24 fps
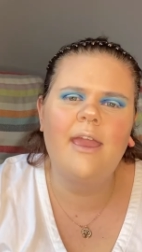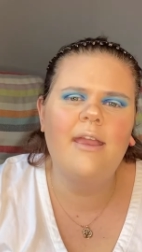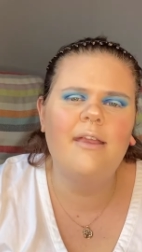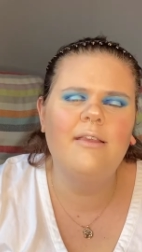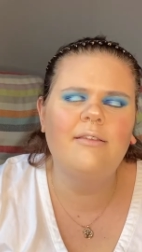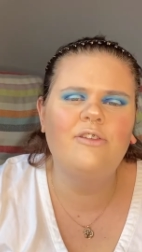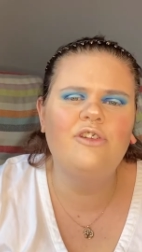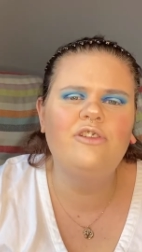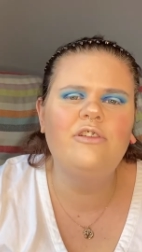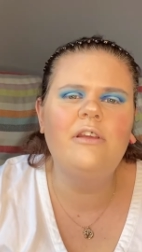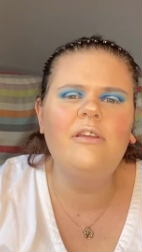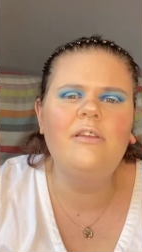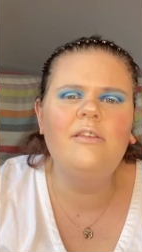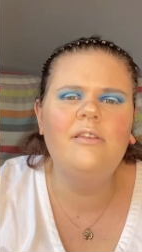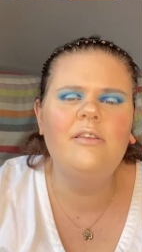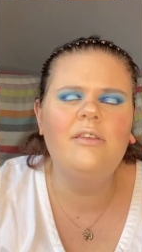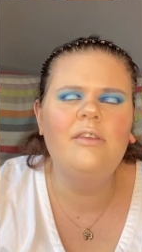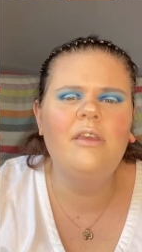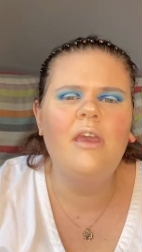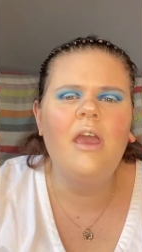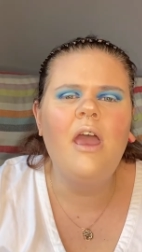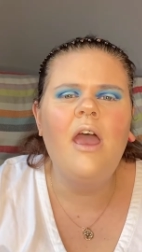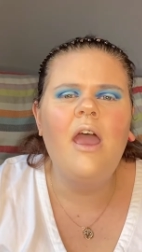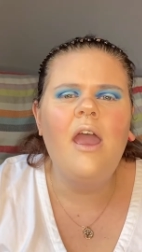
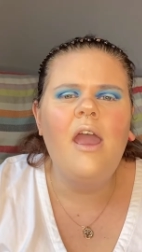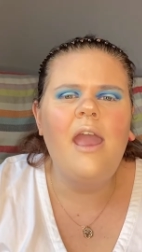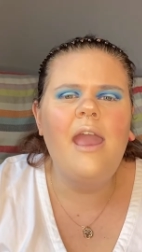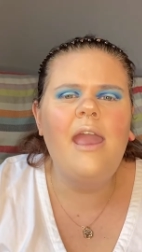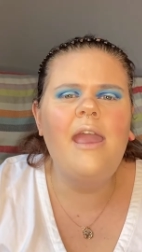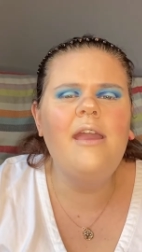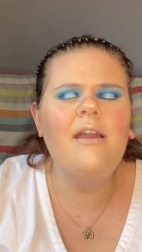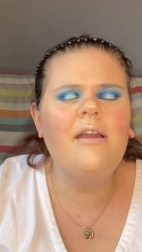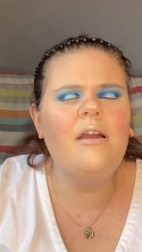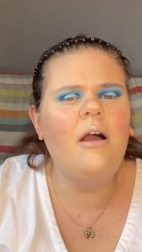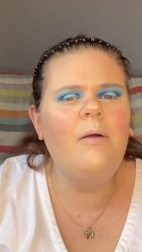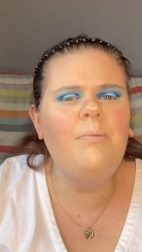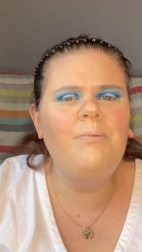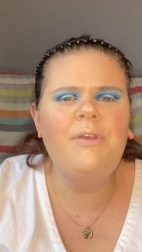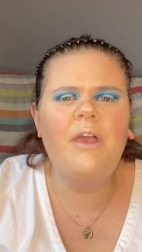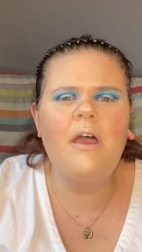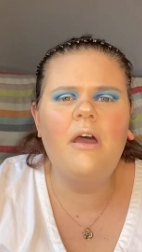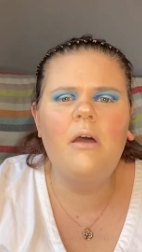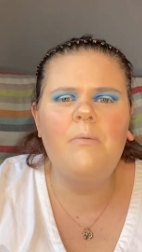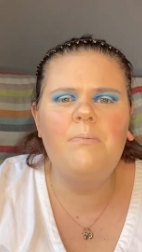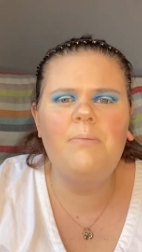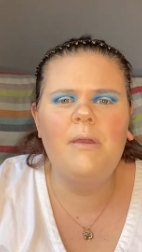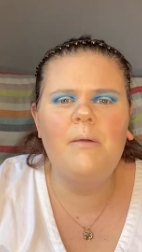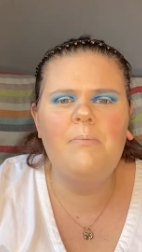It comes
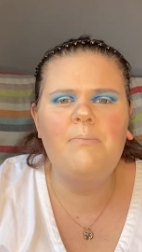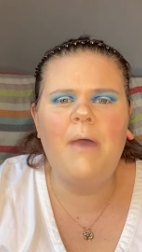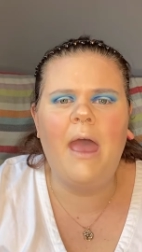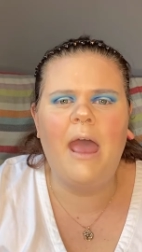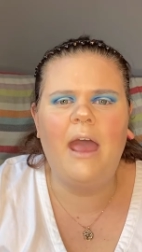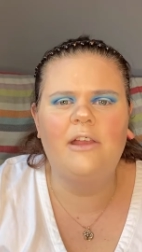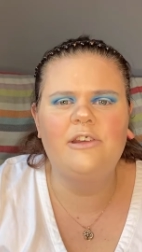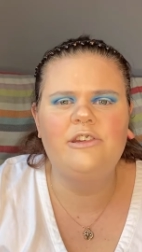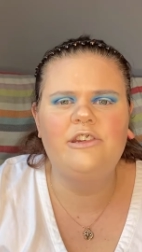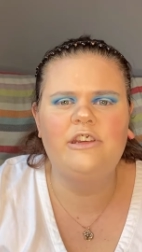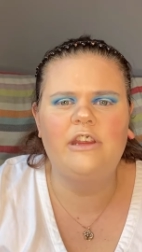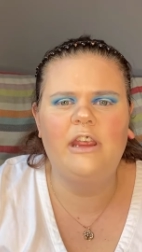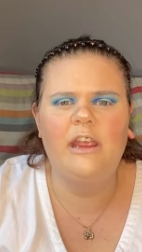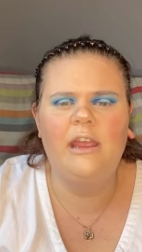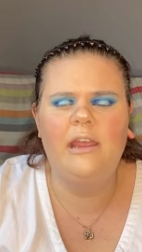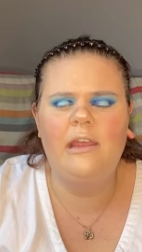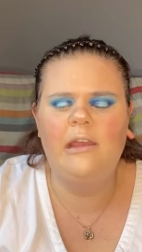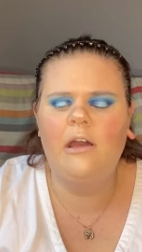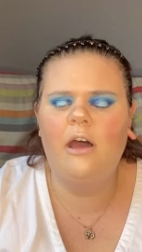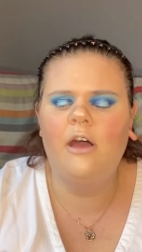out a bit patchy.